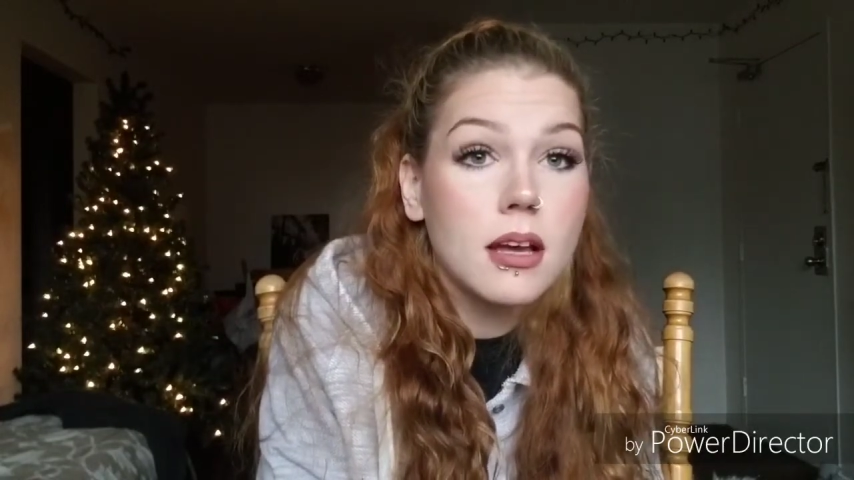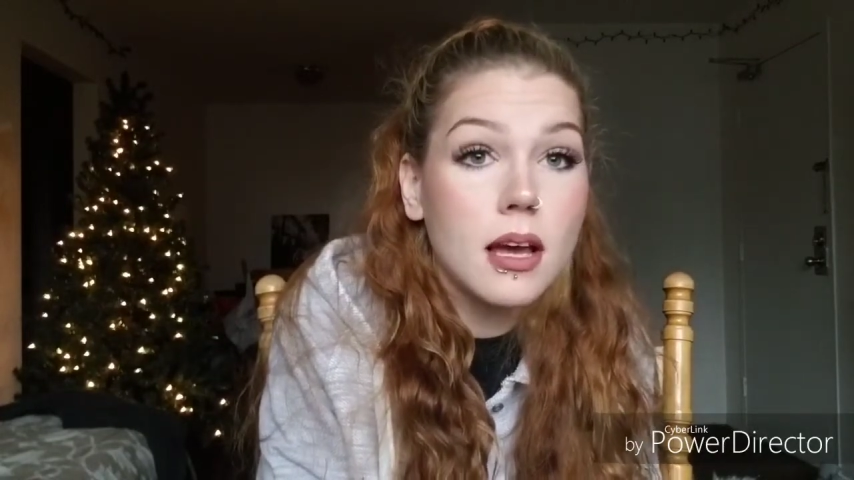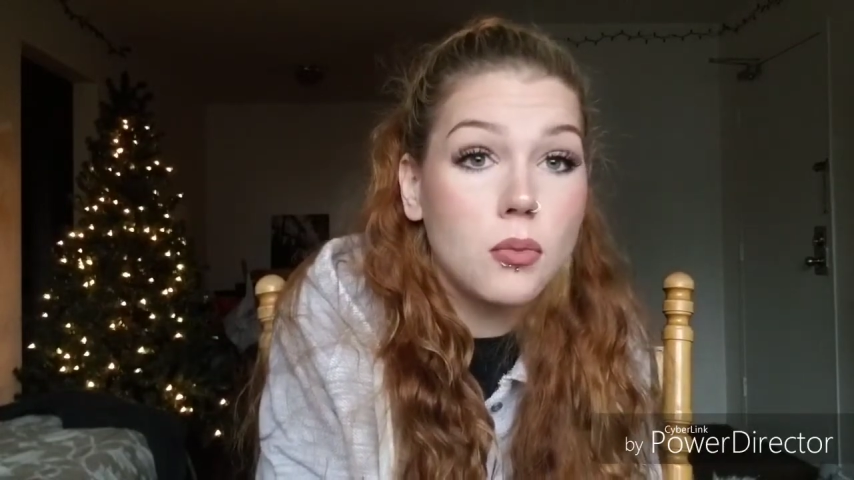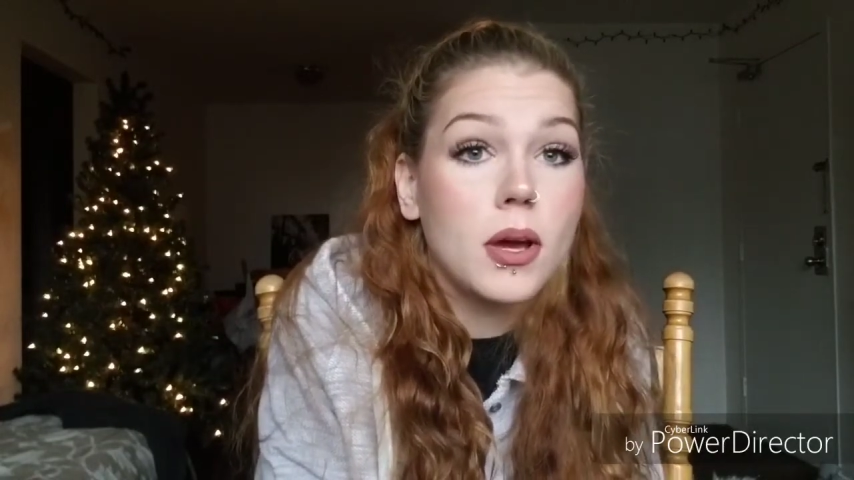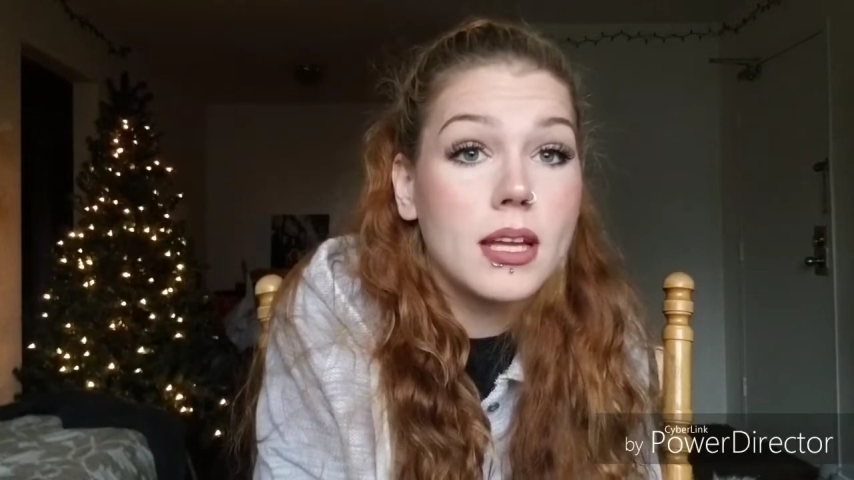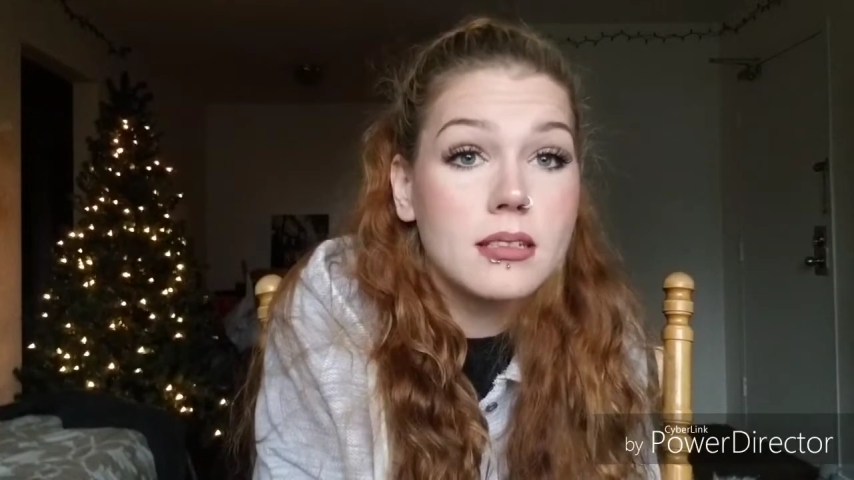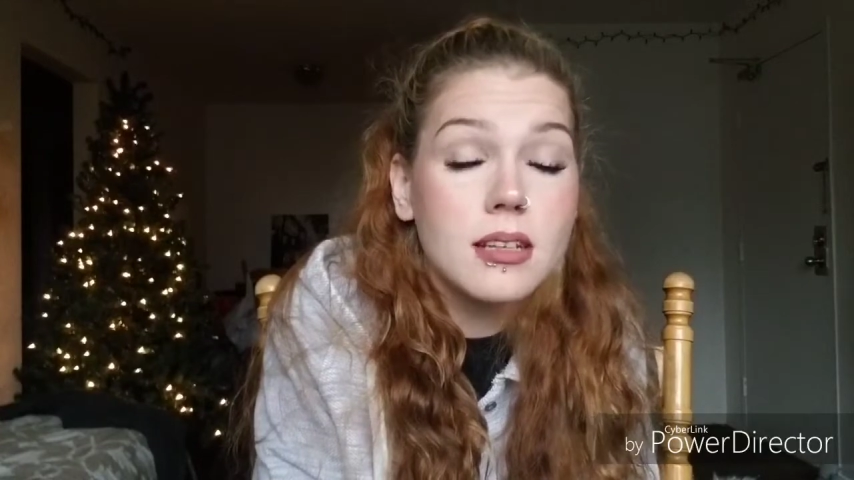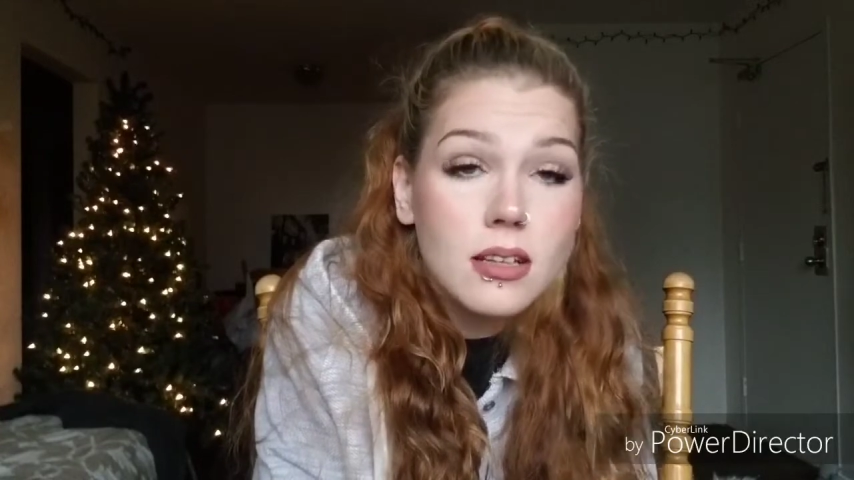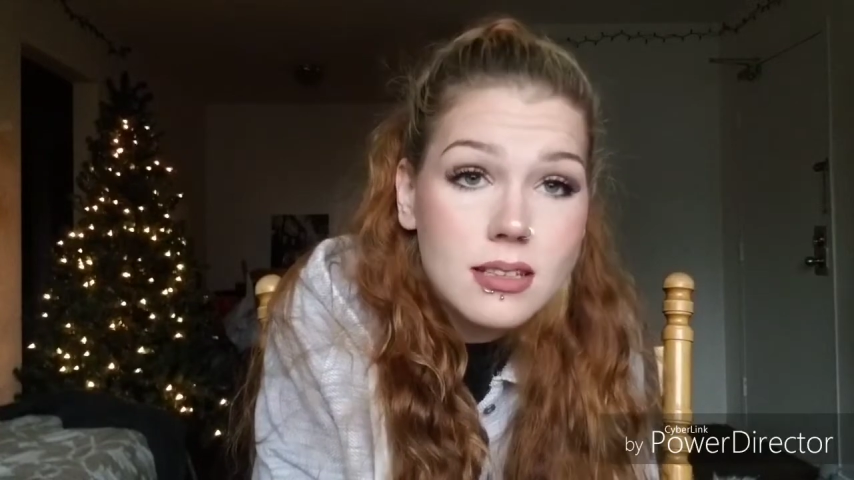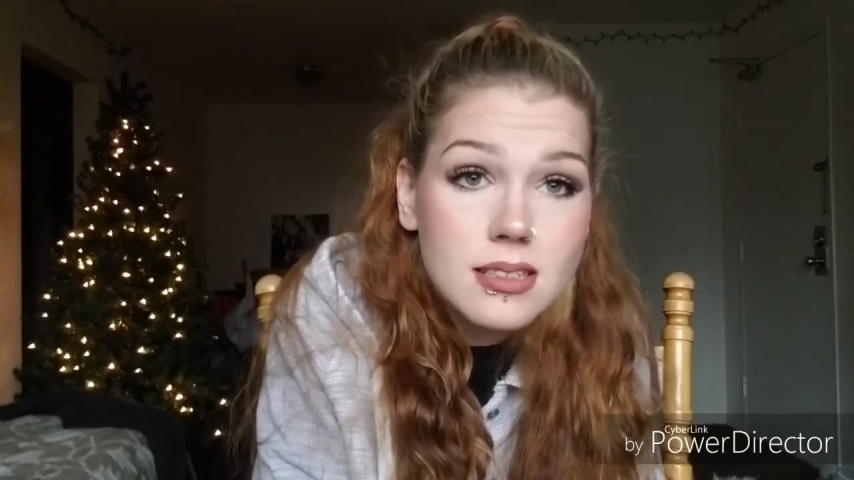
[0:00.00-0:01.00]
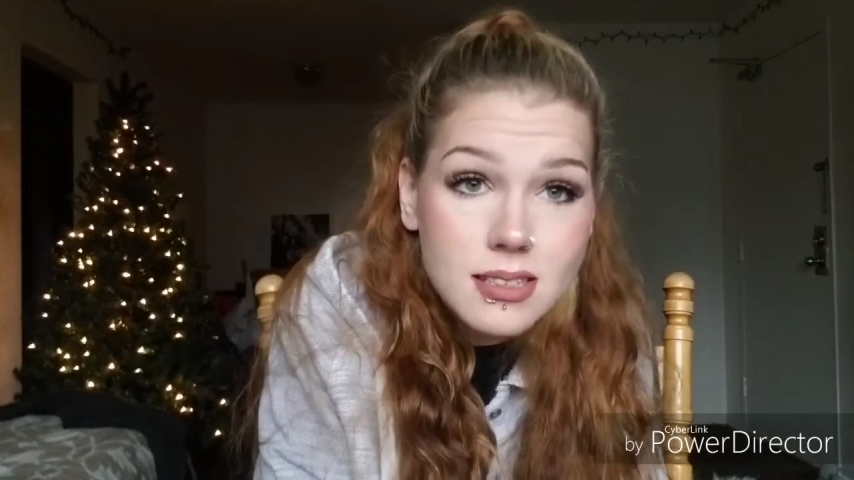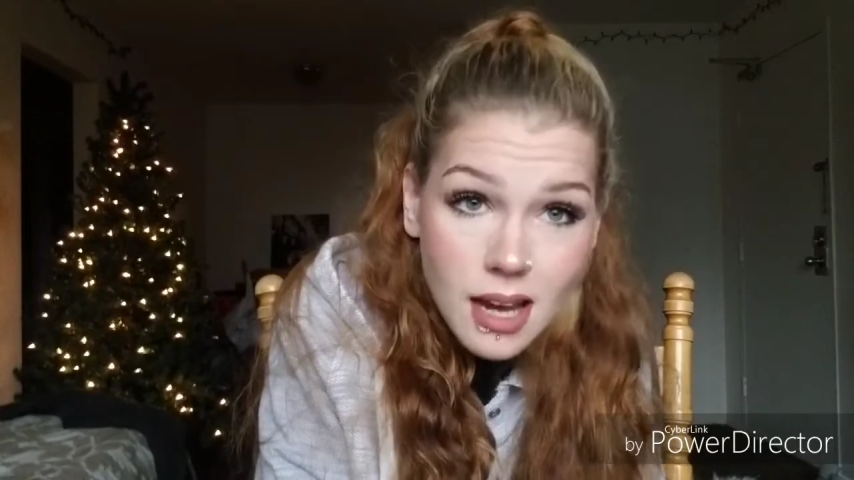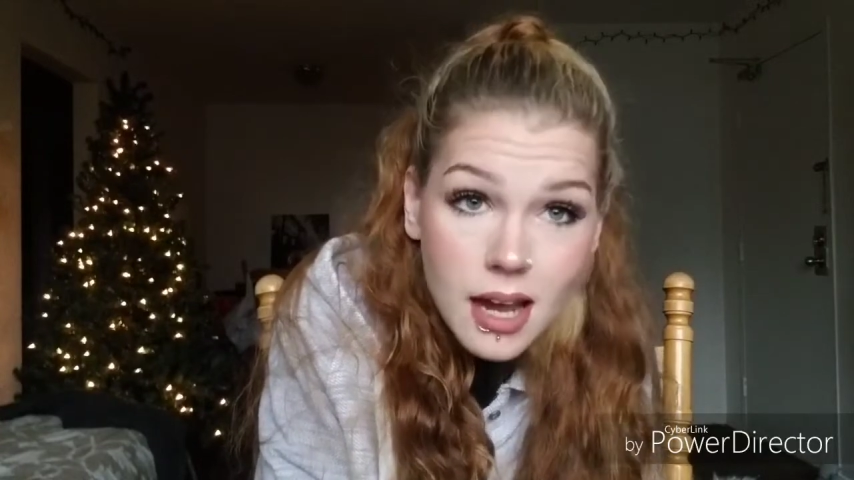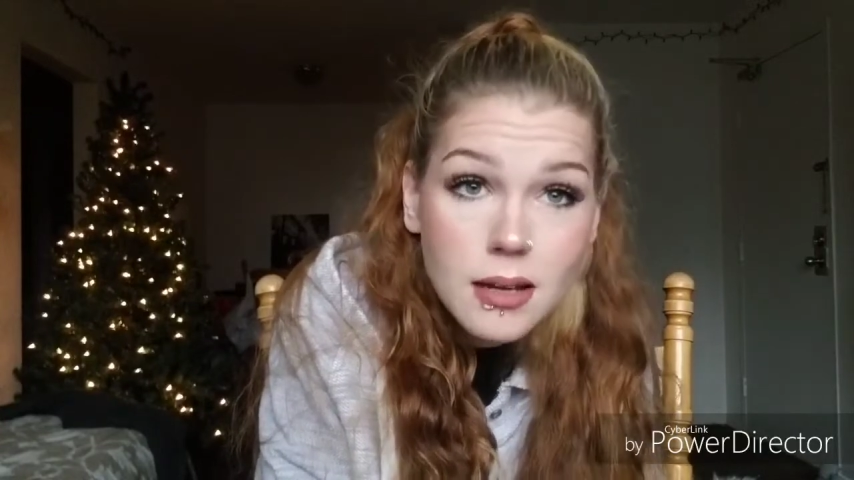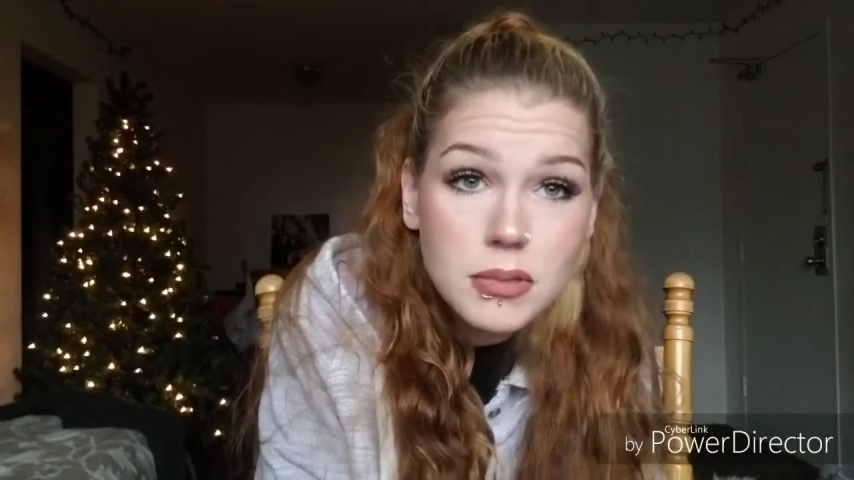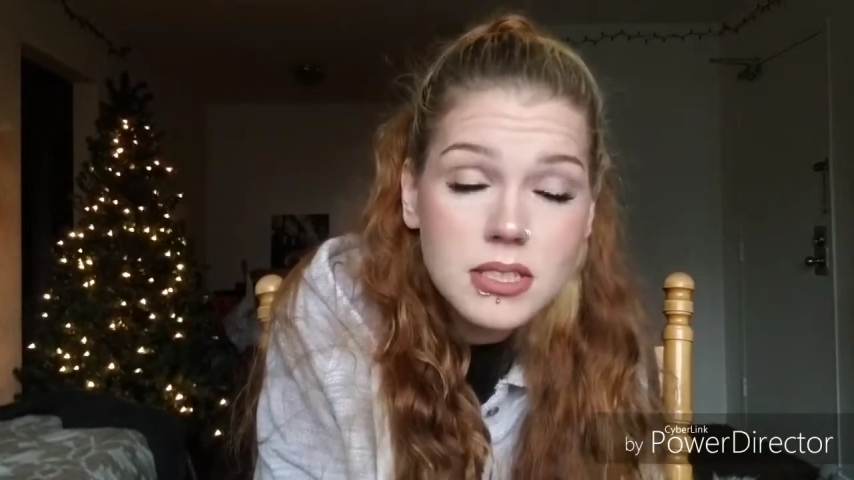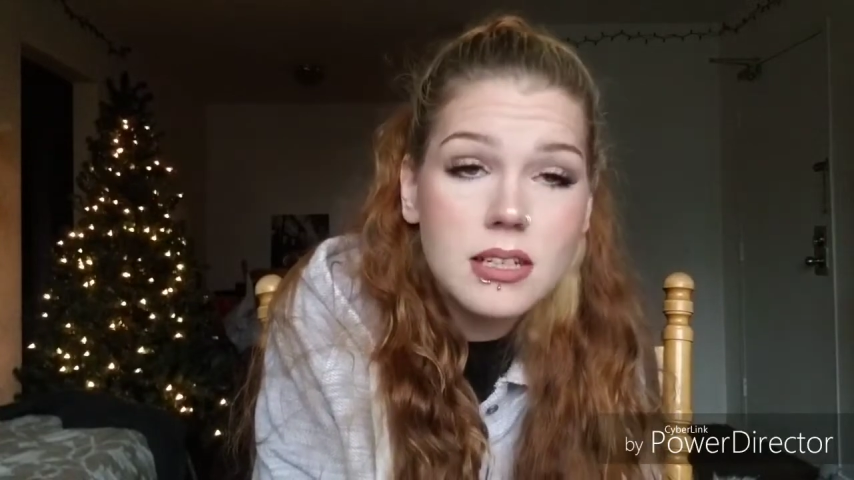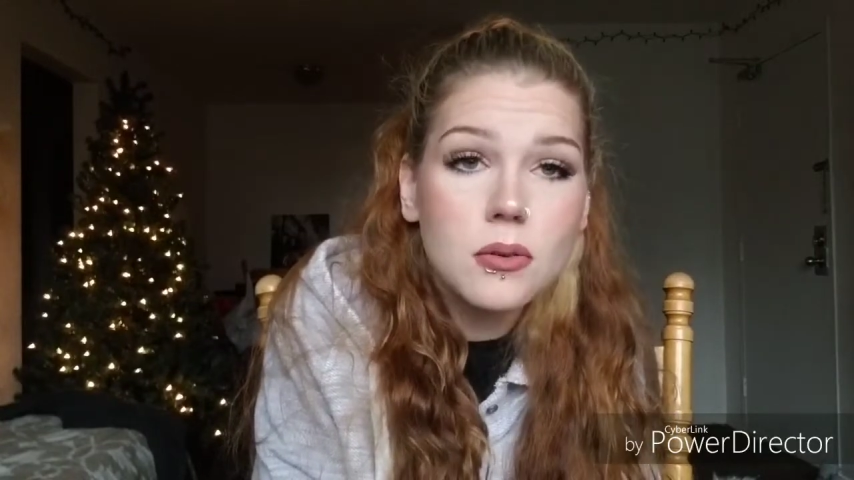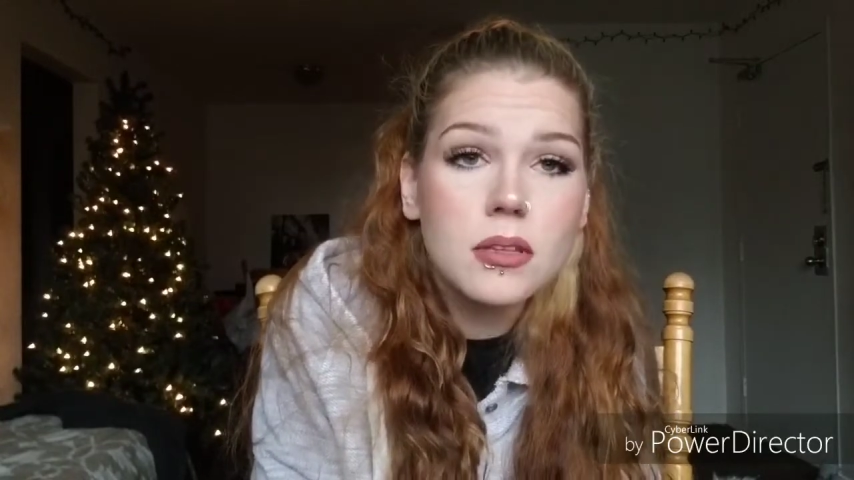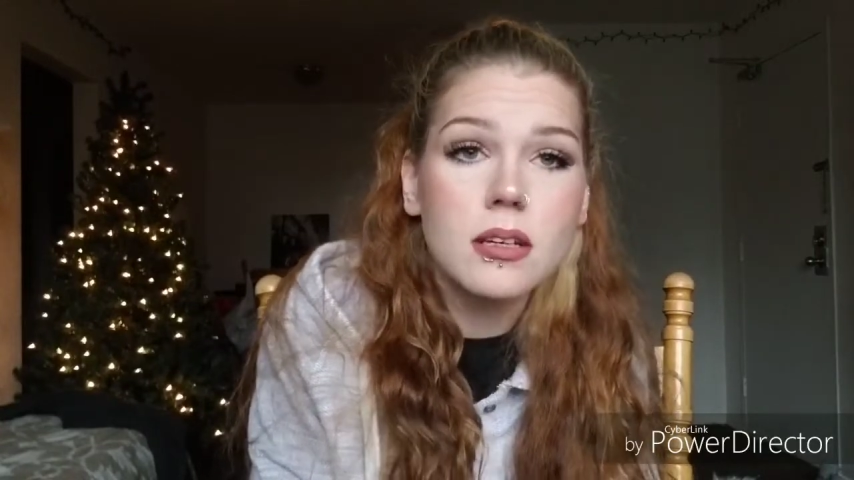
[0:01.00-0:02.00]
And wait until it's time to
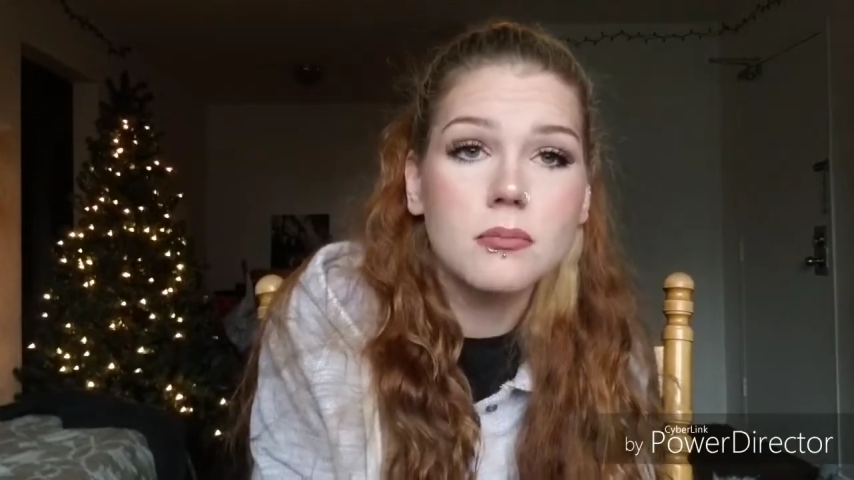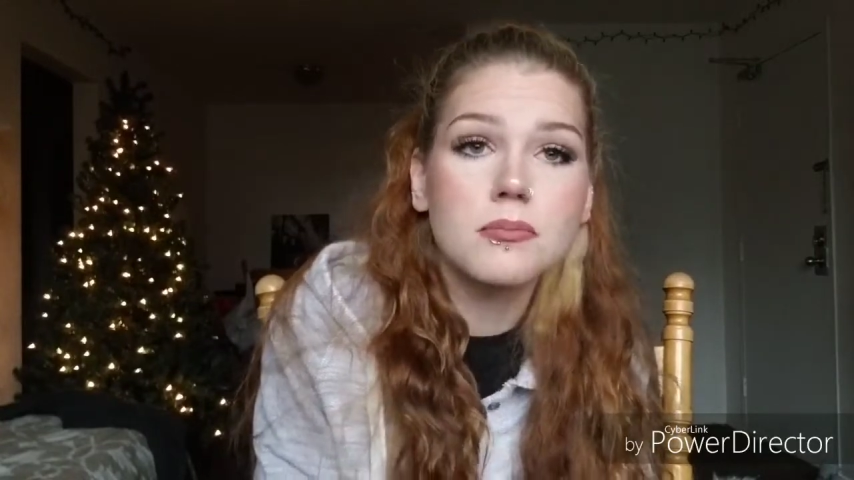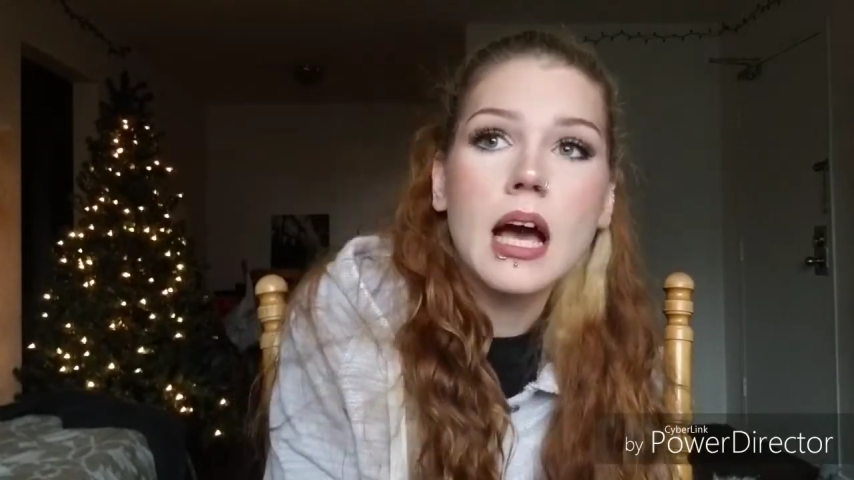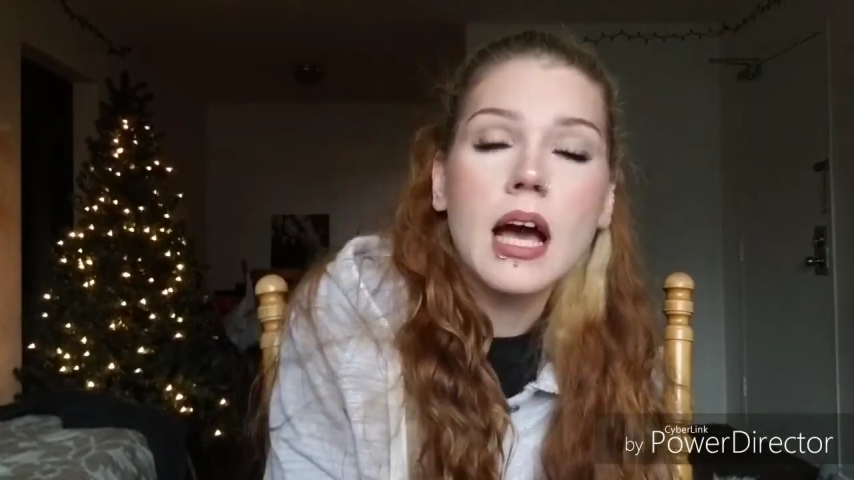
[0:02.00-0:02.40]
deal with them.